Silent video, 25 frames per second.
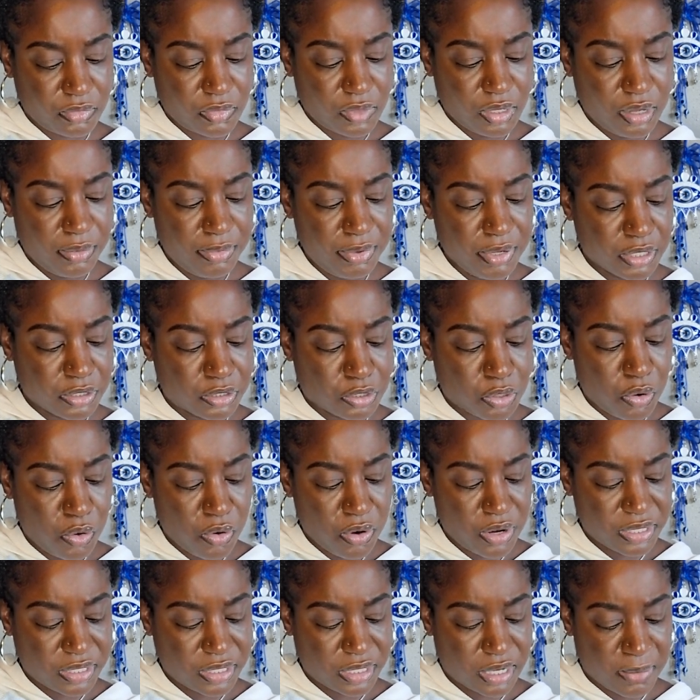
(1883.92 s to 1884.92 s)
Could be a
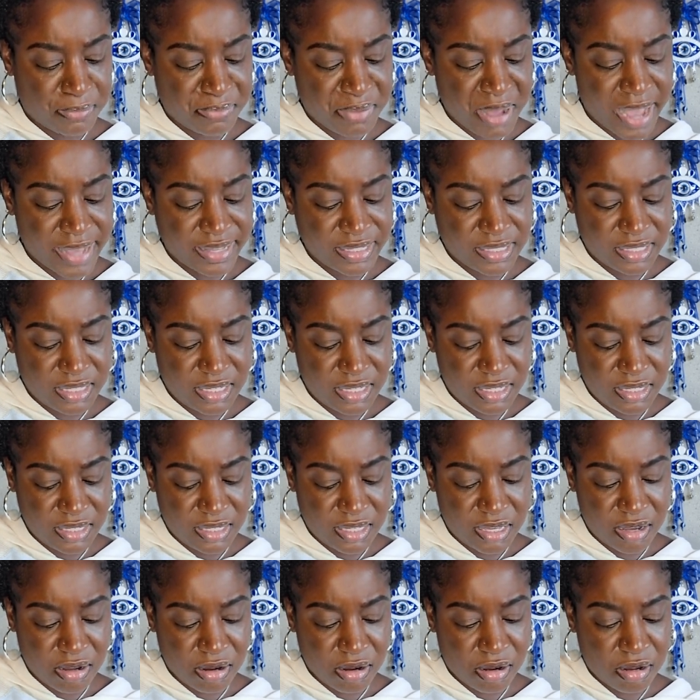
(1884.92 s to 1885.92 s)
Taurus and a Pisces
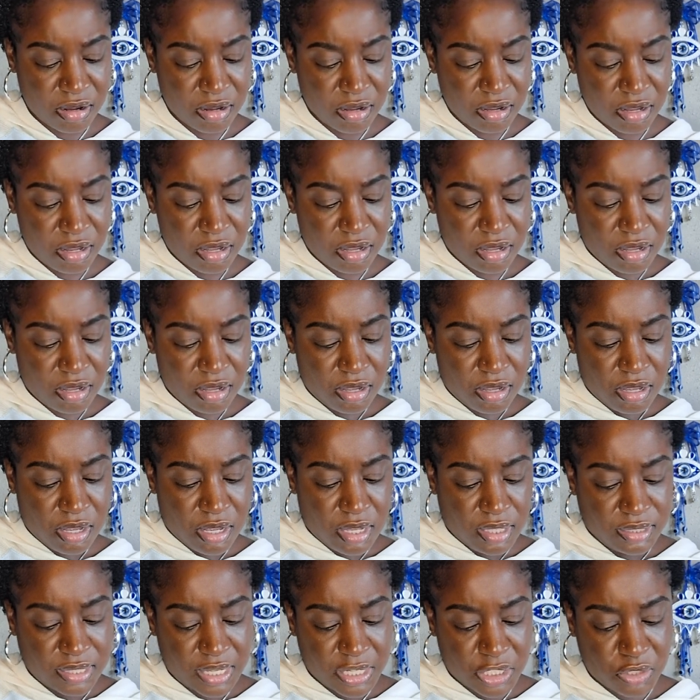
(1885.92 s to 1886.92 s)
here
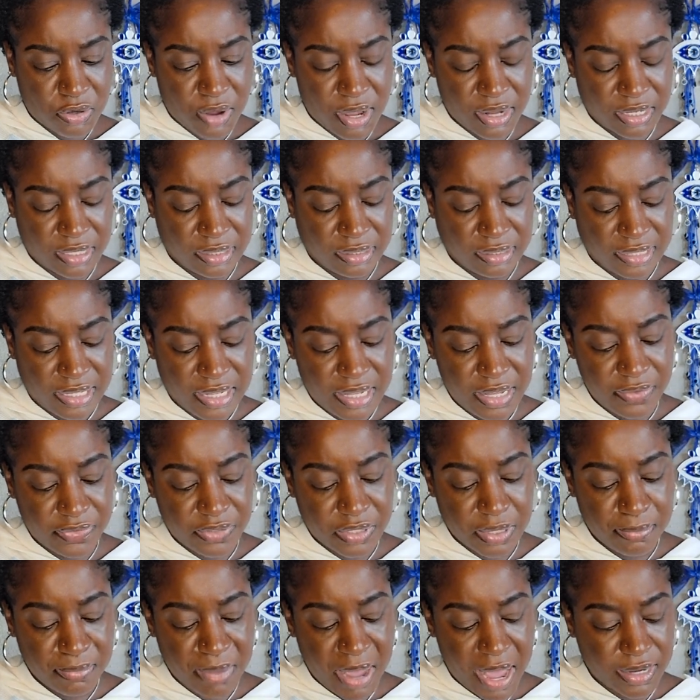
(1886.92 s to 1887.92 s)
that's trying to leave
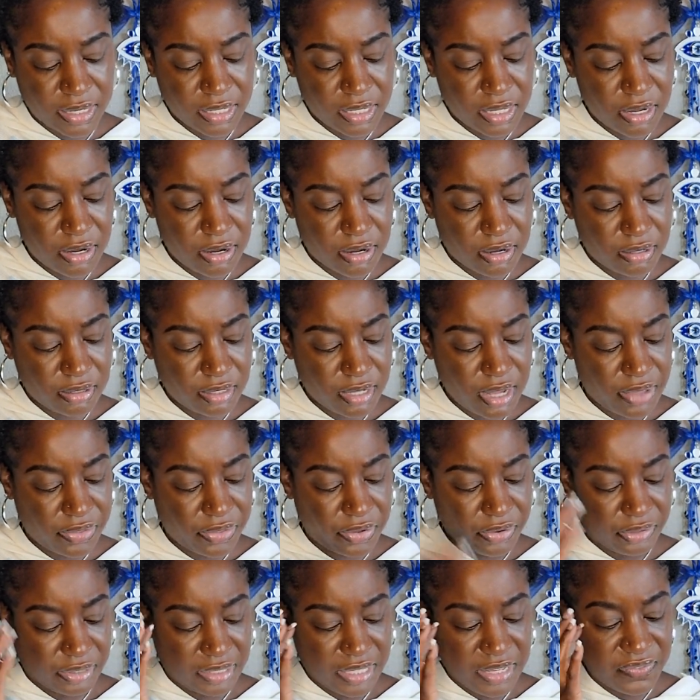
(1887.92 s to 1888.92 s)
somebody here. Yeah,
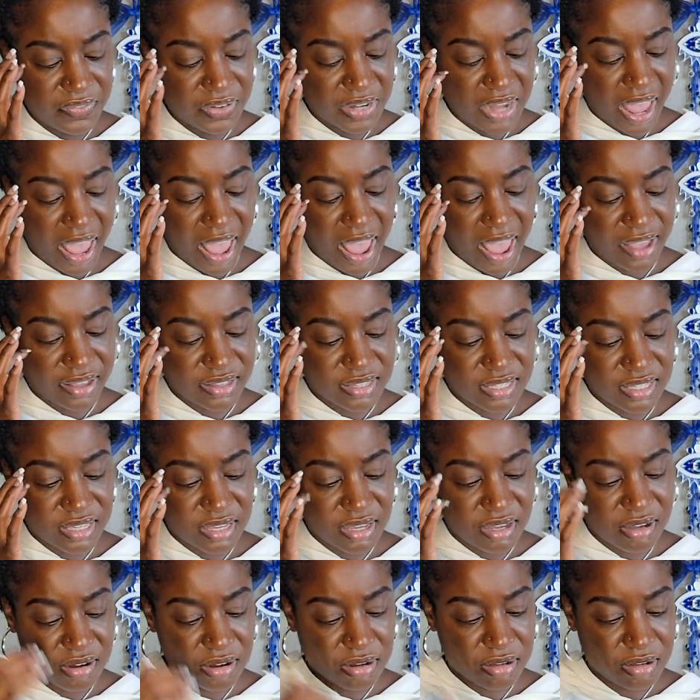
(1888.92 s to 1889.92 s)
they're leaving an ex
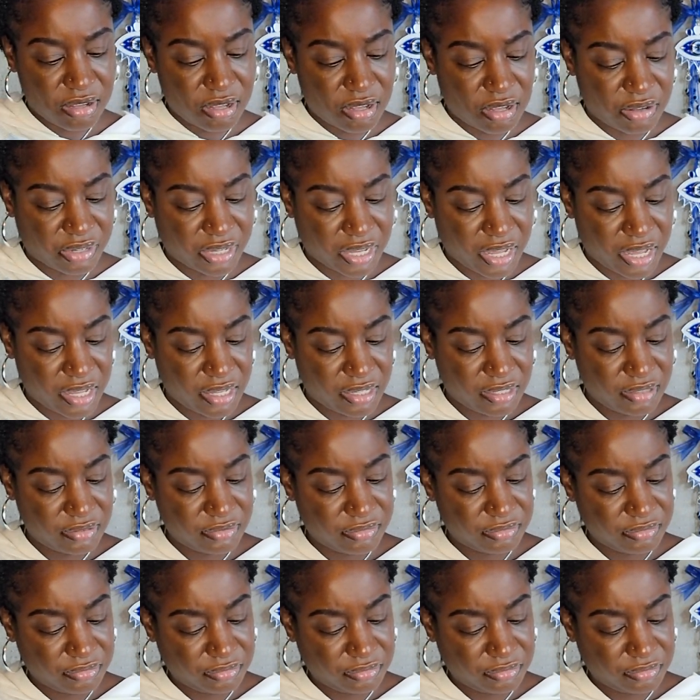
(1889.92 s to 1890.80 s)
here, okay?